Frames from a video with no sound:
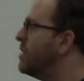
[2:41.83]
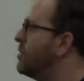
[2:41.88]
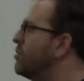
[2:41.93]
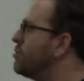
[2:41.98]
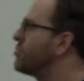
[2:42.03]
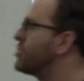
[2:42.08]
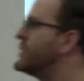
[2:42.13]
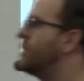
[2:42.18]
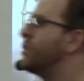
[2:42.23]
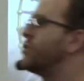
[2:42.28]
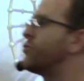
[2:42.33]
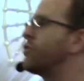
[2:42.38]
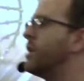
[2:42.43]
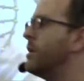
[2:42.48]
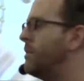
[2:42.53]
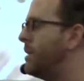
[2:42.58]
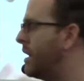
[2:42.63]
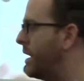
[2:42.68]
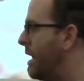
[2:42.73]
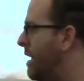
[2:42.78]
Usually the
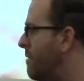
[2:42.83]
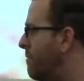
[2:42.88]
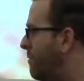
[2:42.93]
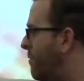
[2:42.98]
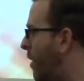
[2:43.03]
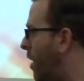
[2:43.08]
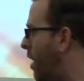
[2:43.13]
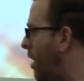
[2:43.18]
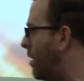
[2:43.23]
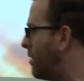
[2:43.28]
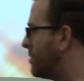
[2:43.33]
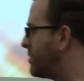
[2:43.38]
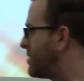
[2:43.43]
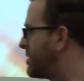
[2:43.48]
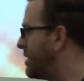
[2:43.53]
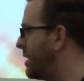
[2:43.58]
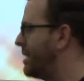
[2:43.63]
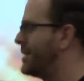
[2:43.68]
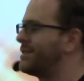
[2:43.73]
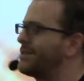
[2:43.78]
treatment
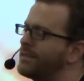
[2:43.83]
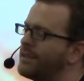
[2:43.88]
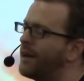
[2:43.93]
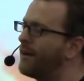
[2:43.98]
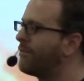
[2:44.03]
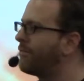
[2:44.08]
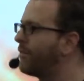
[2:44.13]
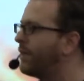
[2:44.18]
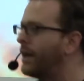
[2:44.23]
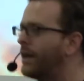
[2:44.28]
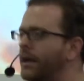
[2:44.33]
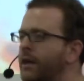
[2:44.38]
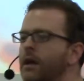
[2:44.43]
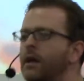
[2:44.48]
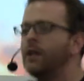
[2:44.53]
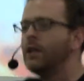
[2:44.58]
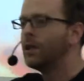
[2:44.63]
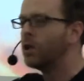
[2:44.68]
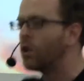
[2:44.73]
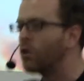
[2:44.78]
involves stuff like
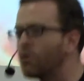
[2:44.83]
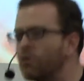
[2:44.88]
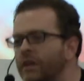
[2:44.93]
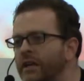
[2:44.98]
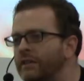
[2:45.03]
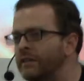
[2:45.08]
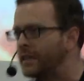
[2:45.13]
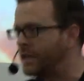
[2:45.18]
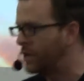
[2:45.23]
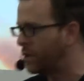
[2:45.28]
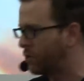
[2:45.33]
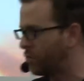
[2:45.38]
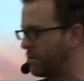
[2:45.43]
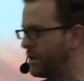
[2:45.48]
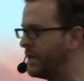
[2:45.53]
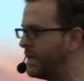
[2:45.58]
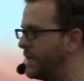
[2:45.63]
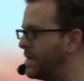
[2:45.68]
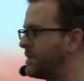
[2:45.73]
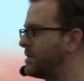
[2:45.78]
learning the
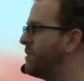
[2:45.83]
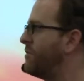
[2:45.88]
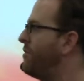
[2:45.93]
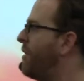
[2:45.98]
ingredients to